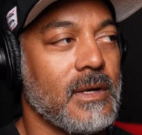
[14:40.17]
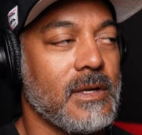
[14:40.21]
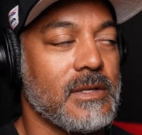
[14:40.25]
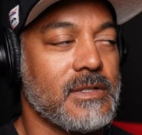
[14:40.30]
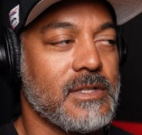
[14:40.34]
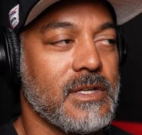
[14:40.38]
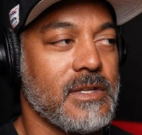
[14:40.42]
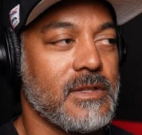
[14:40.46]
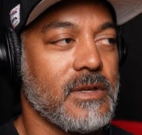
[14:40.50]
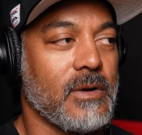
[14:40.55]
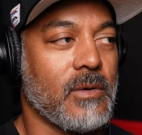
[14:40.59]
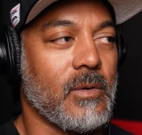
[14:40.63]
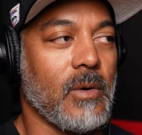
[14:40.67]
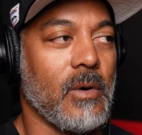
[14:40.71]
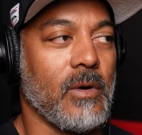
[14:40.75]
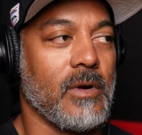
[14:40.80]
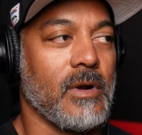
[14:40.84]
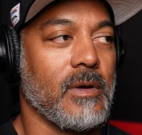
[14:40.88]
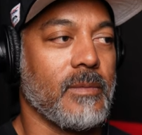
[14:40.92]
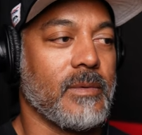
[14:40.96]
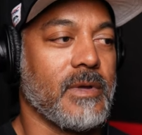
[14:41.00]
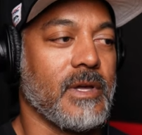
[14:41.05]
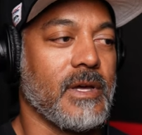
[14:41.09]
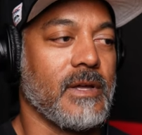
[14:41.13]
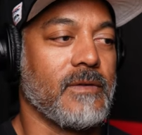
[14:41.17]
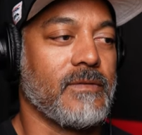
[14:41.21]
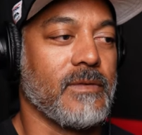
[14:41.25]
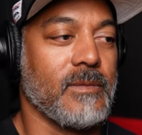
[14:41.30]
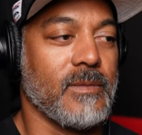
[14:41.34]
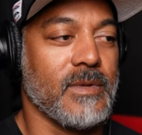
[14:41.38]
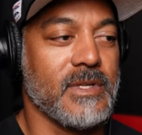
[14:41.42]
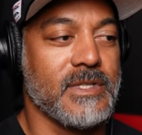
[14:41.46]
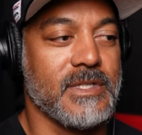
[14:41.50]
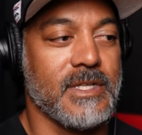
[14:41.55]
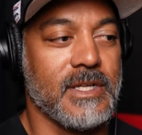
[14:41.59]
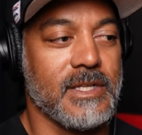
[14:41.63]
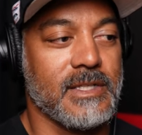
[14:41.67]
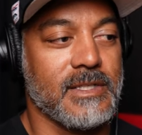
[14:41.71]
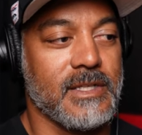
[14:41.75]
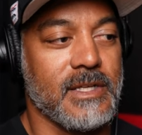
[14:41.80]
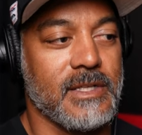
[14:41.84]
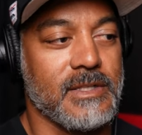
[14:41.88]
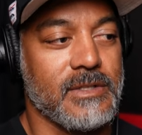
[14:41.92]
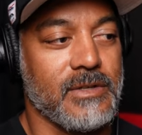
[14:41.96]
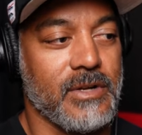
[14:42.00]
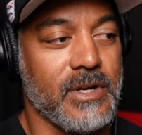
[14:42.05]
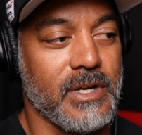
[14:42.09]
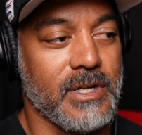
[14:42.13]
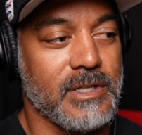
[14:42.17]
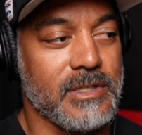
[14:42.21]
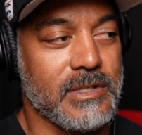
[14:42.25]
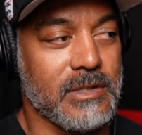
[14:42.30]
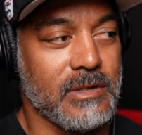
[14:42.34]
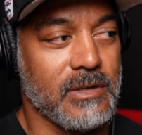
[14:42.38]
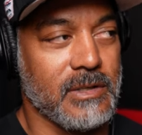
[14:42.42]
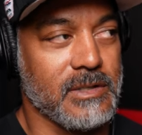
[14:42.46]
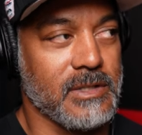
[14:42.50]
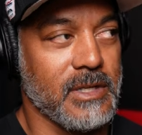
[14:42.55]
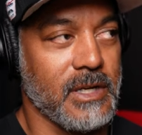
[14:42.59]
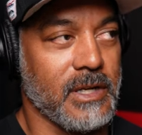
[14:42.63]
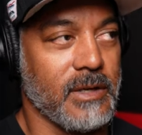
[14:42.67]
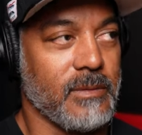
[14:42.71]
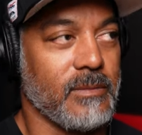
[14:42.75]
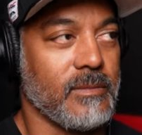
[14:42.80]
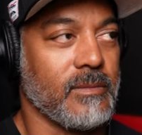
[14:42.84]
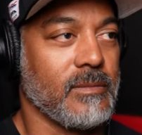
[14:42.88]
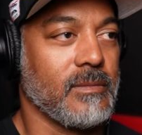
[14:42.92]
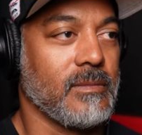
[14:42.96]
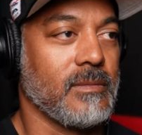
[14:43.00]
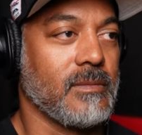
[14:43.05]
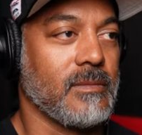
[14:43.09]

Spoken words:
Is he the grown-up kid from The Sixth Sense, or he just looks like him?